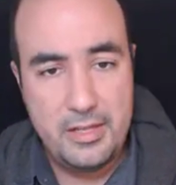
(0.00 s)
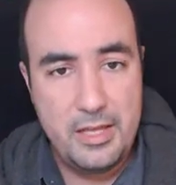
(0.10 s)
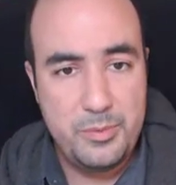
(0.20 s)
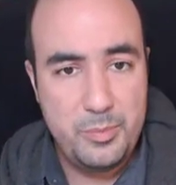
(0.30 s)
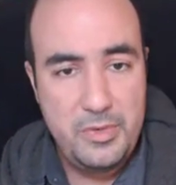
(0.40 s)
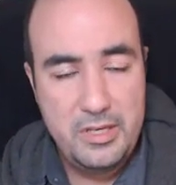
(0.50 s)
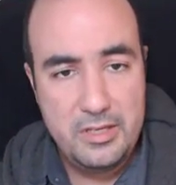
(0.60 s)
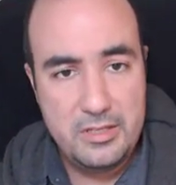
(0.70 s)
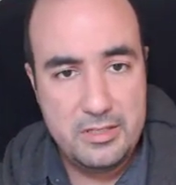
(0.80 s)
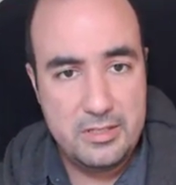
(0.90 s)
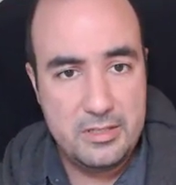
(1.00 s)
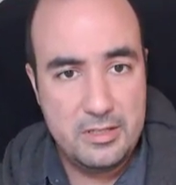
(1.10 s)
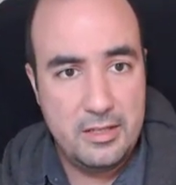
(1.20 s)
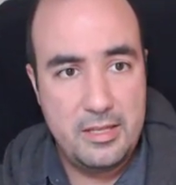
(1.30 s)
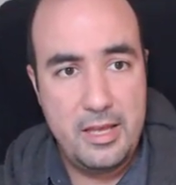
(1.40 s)
that
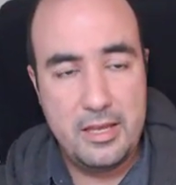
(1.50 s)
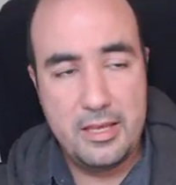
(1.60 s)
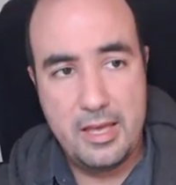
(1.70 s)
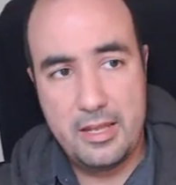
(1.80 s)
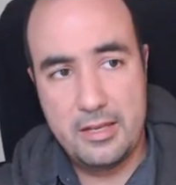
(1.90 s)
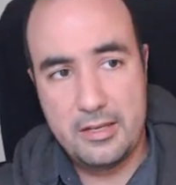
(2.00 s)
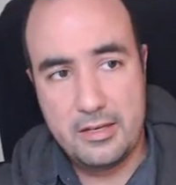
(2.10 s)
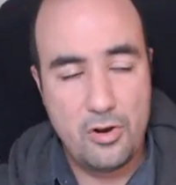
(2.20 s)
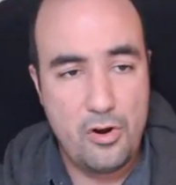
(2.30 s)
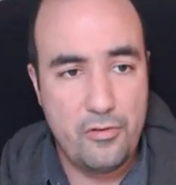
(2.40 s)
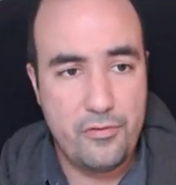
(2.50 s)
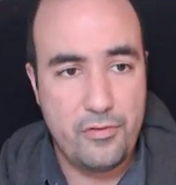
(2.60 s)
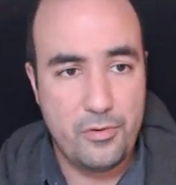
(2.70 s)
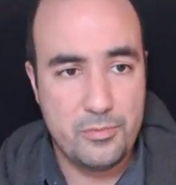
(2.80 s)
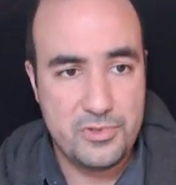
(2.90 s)
means they can go
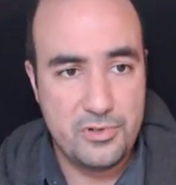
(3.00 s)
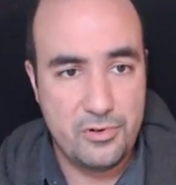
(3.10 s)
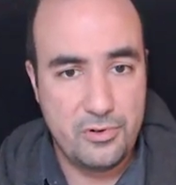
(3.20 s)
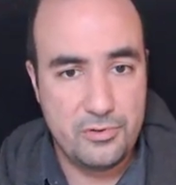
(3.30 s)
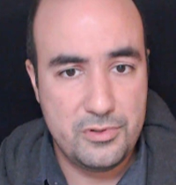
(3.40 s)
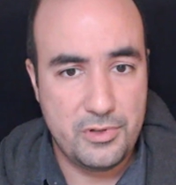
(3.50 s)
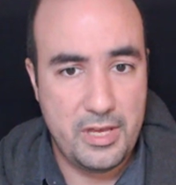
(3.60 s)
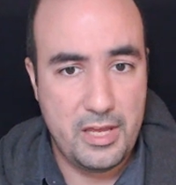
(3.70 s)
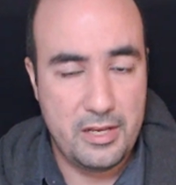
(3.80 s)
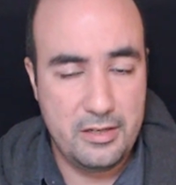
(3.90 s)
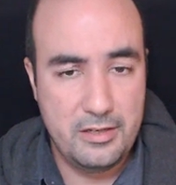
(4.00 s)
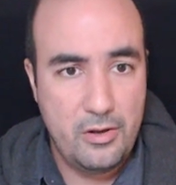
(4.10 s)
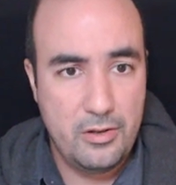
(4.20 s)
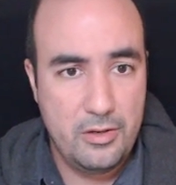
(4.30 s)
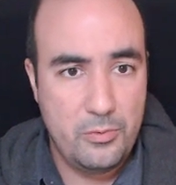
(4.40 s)
from 0 to n
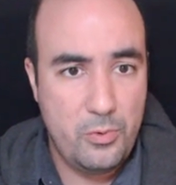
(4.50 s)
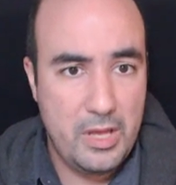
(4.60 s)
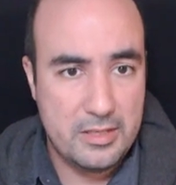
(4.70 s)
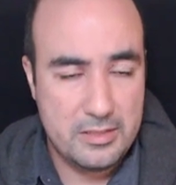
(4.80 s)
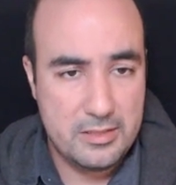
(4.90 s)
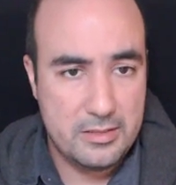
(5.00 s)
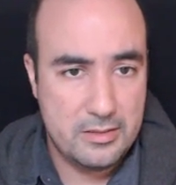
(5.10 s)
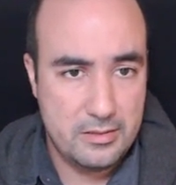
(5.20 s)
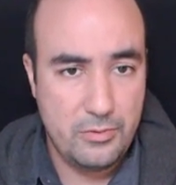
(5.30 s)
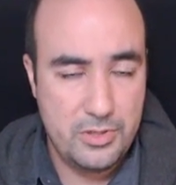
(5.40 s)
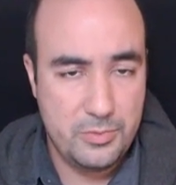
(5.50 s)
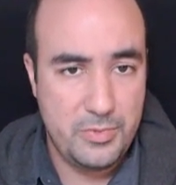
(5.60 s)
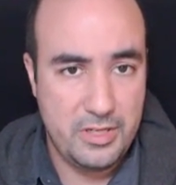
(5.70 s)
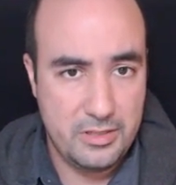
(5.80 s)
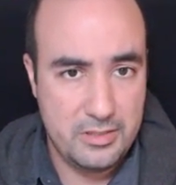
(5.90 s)
only once, which
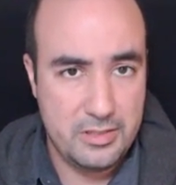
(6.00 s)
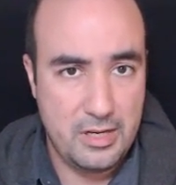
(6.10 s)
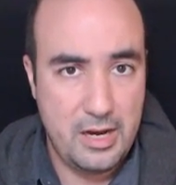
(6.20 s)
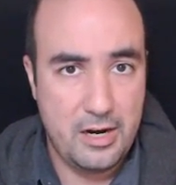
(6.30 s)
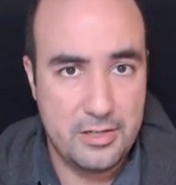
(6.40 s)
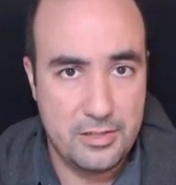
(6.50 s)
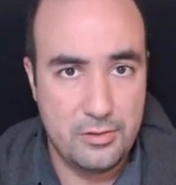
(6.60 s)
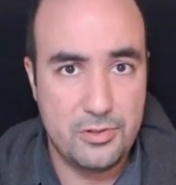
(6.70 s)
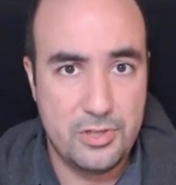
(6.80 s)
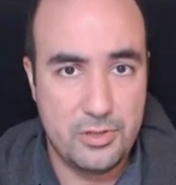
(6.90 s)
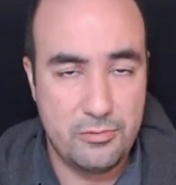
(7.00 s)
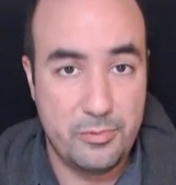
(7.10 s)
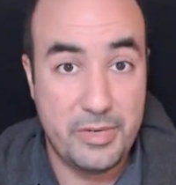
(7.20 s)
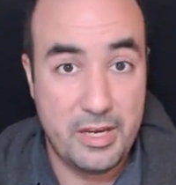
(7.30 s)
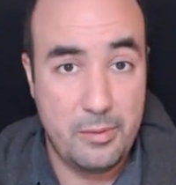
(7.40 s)
means our solution will
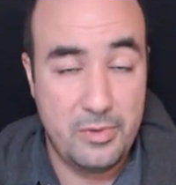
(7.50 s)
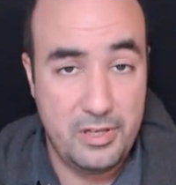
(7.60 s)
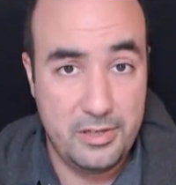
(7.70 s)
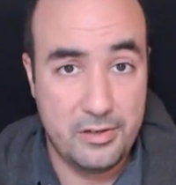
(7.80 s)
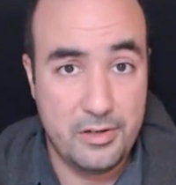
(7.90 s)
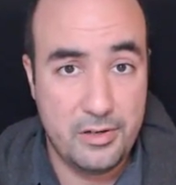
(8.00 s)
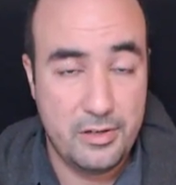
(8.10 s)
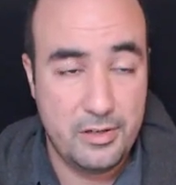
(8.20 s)
become linear.